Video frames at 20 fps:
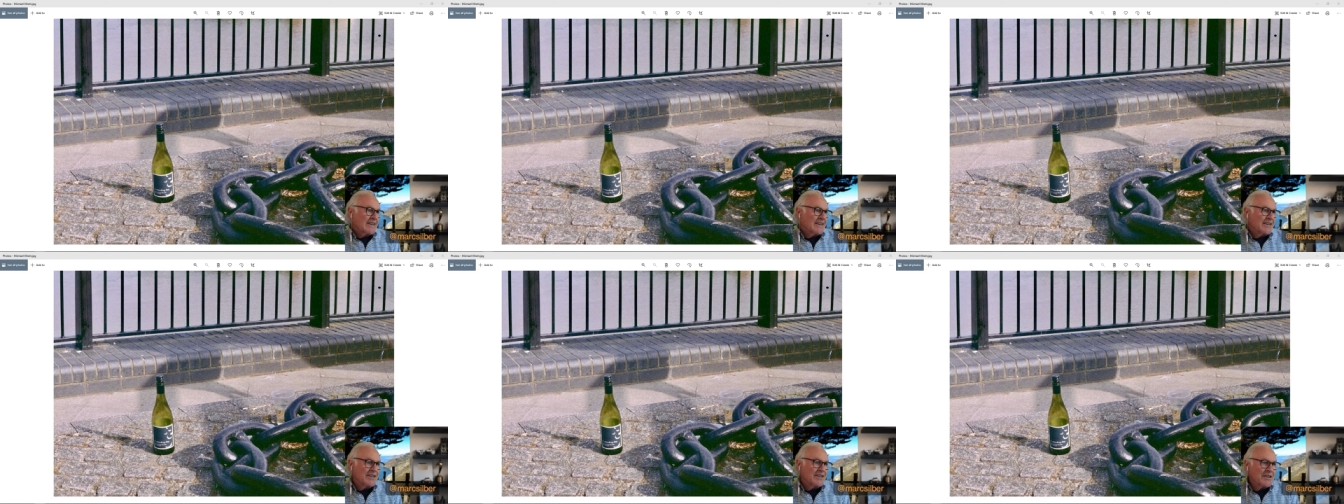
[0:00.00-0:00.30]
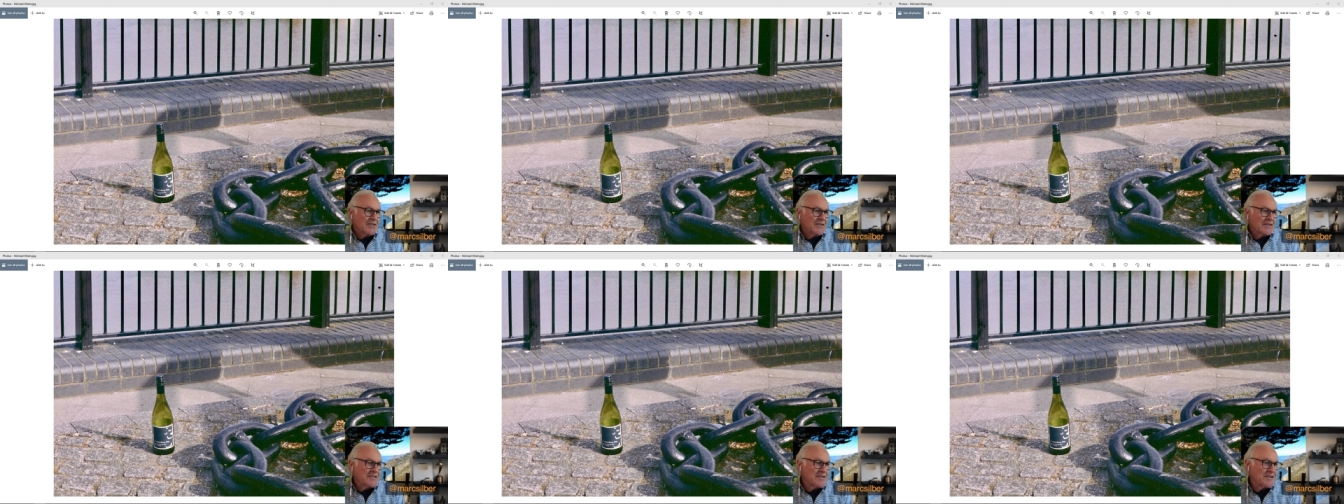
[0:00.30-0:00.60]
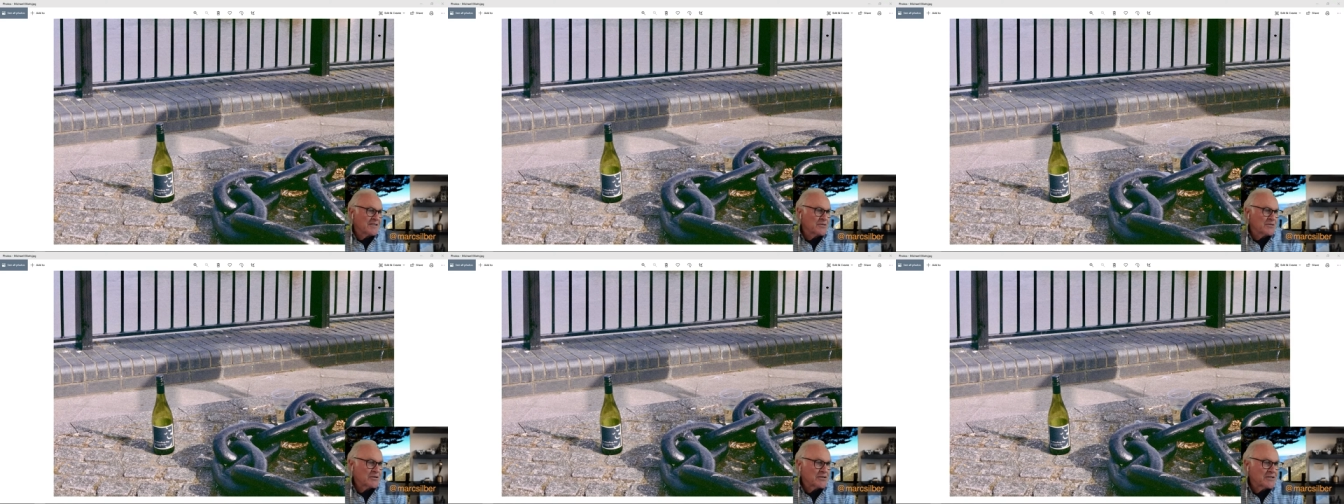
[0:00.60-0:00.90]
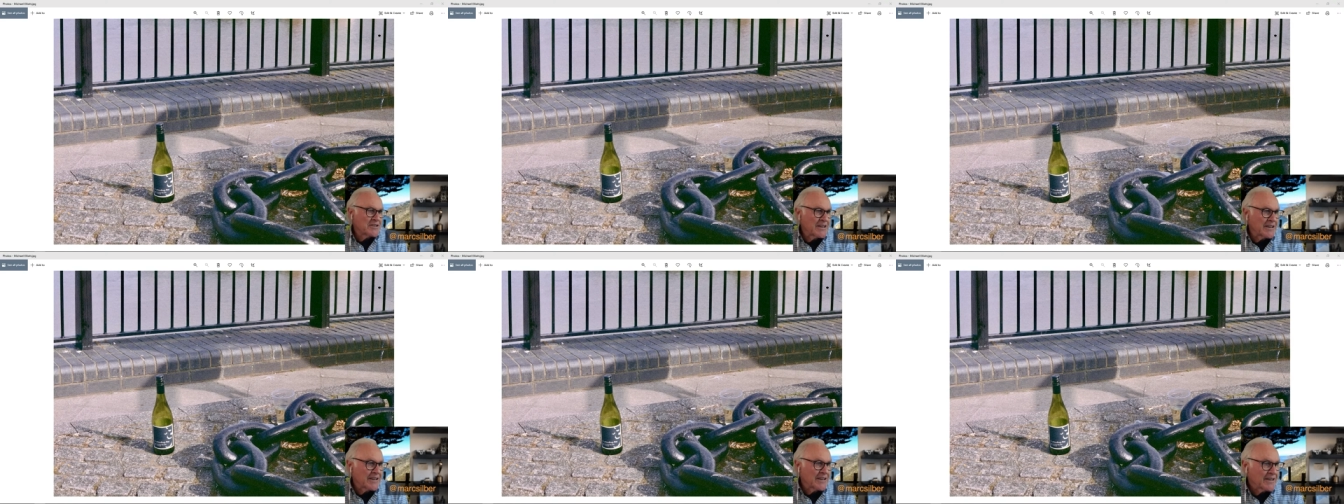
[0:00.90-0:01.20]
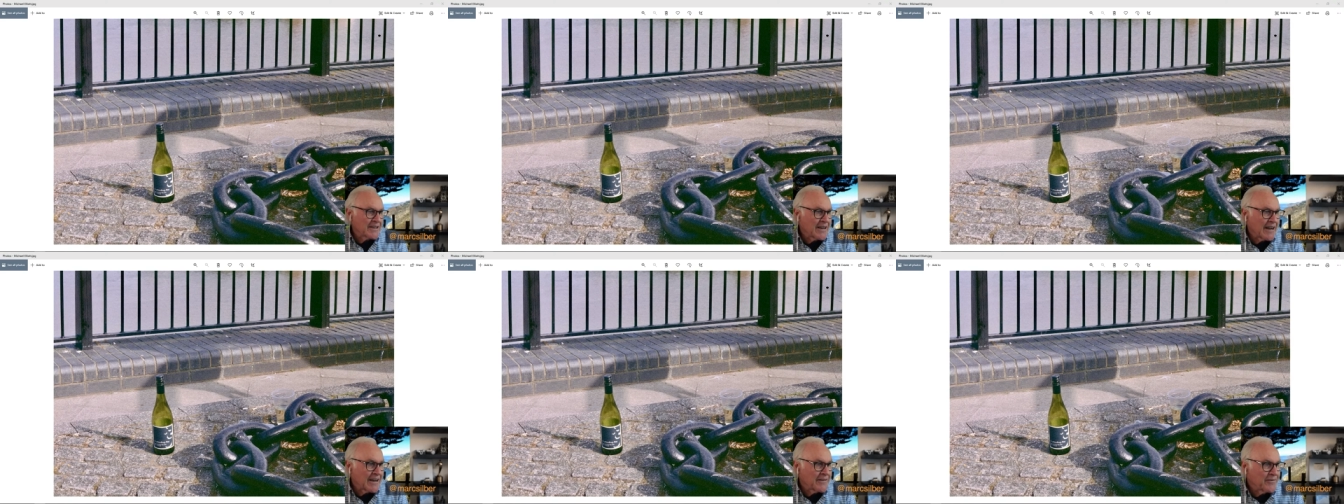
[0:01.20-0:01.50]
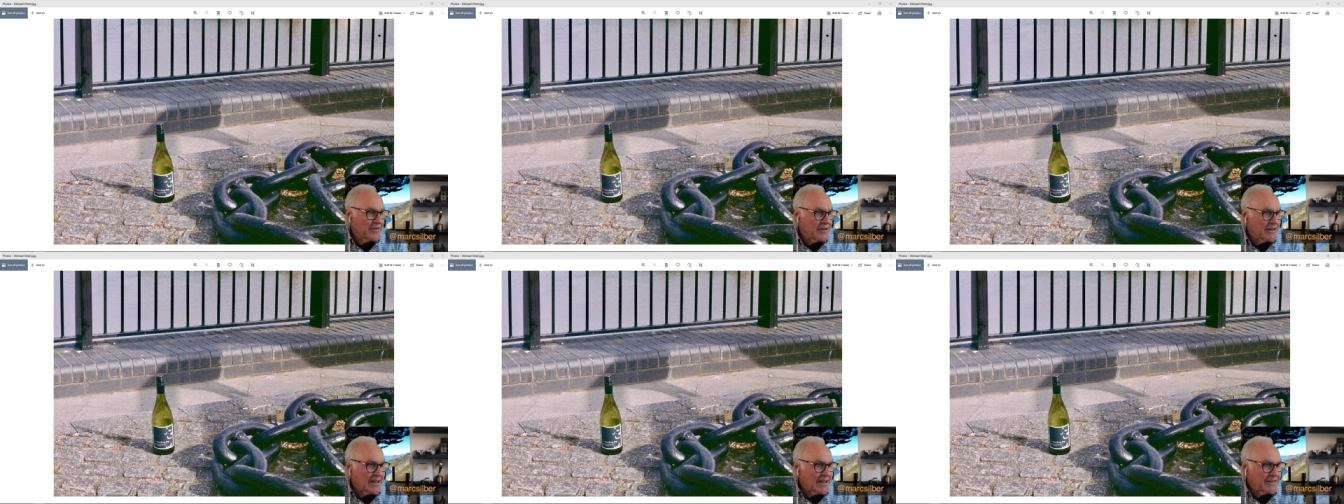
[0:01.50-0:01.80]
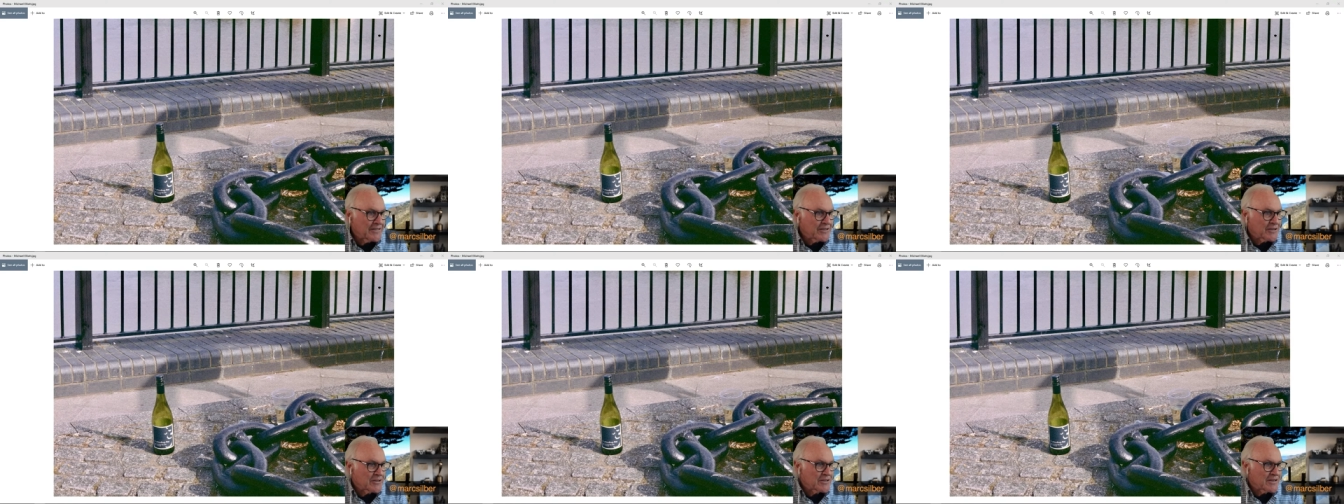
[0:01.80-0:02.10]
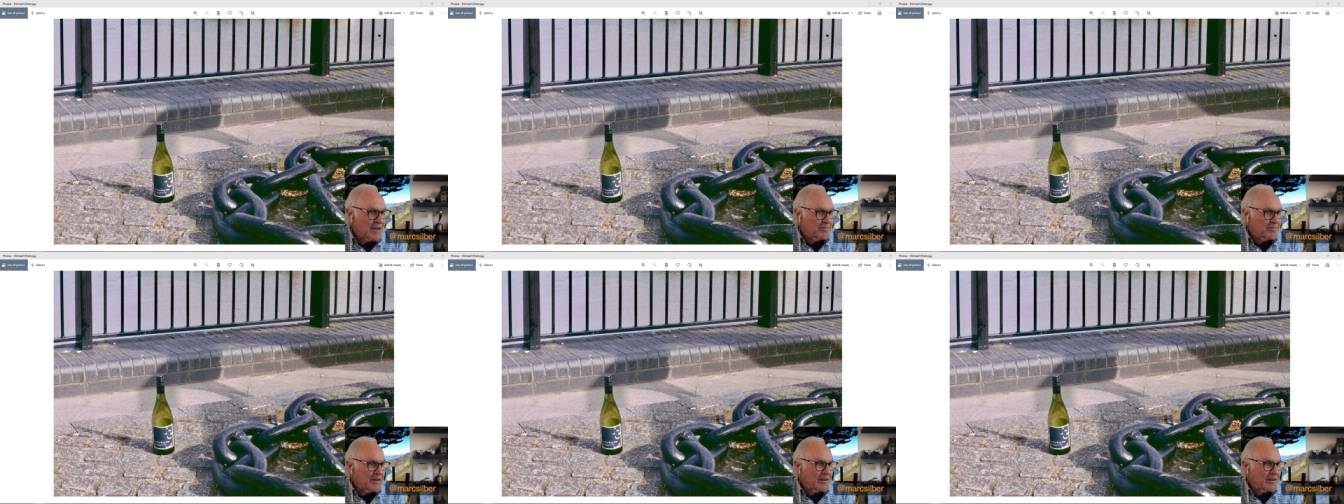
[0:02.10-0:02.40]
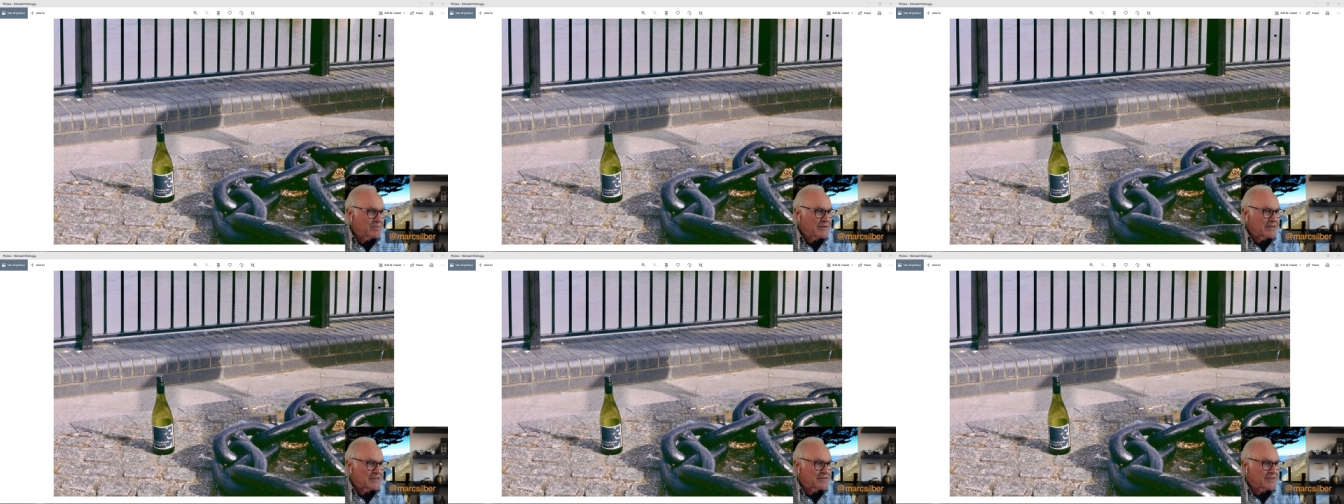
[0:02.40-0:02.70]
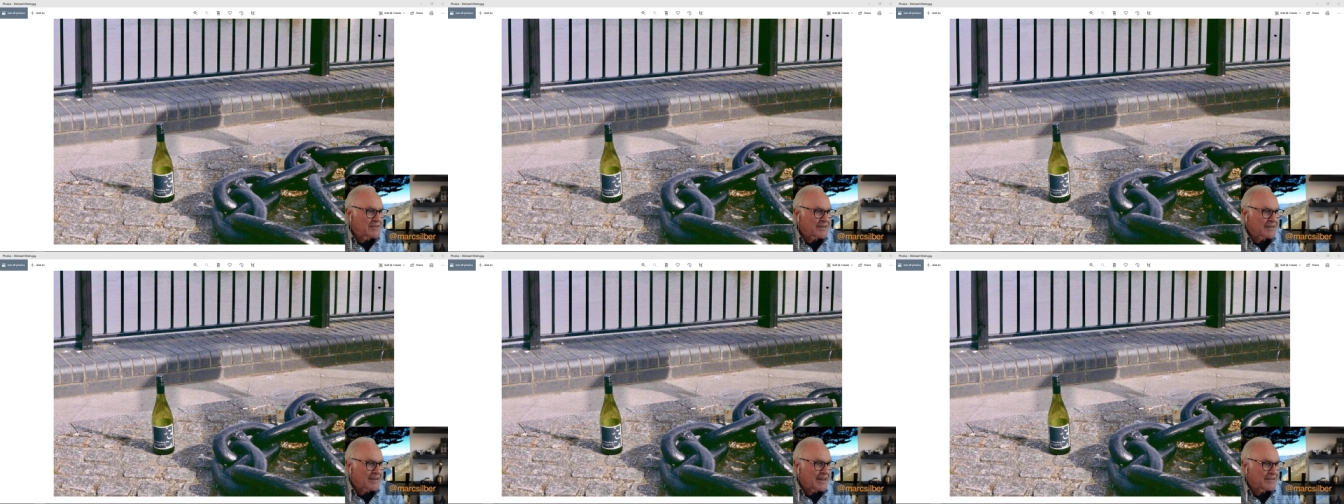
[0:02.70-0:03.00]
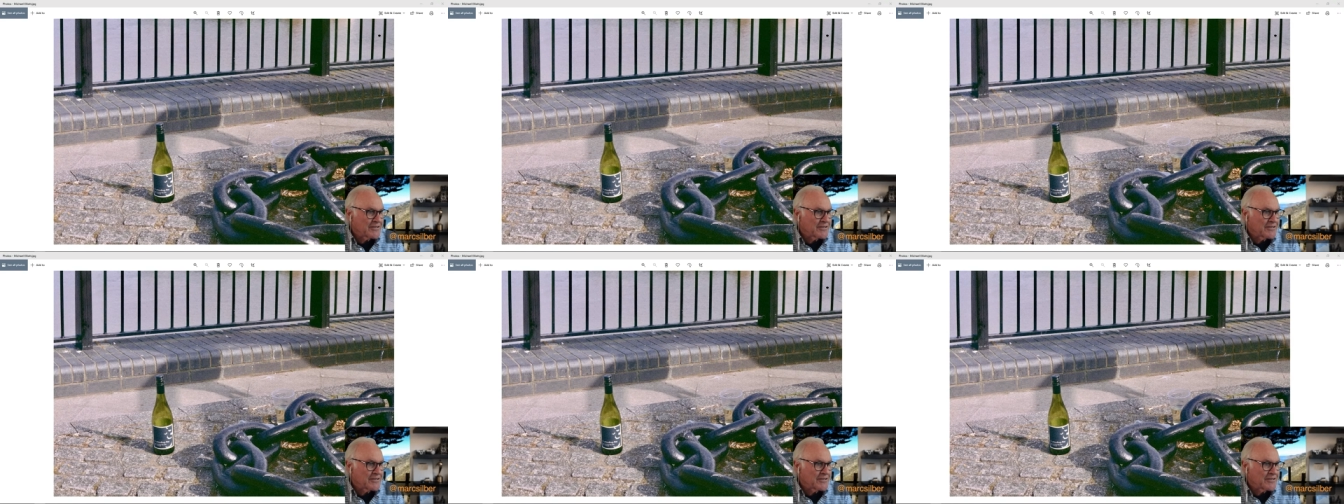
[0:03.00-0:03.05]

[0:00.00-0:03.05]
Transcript: You know, it's interesting. I feel like there's something missing.